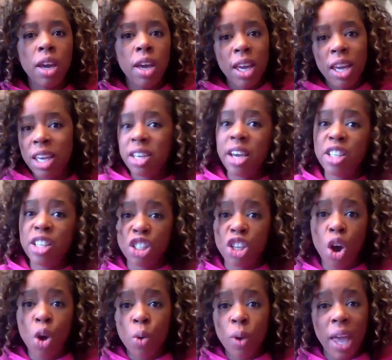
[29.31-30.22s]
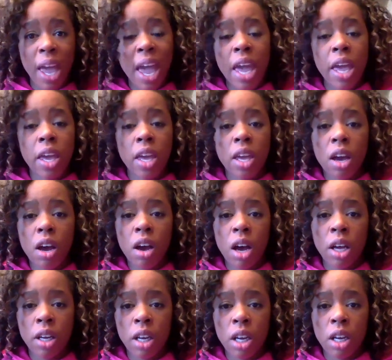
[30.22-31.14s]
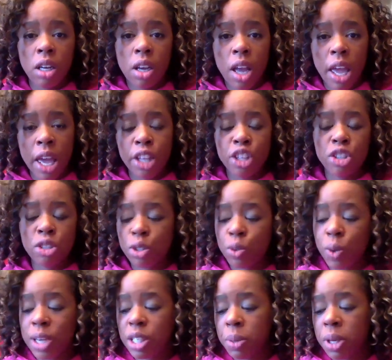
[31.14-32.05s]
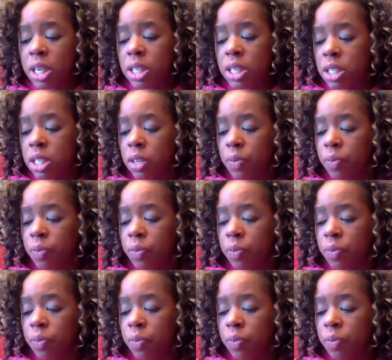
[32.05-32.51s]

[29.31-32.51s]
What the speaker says: he does okay on Answers recipes?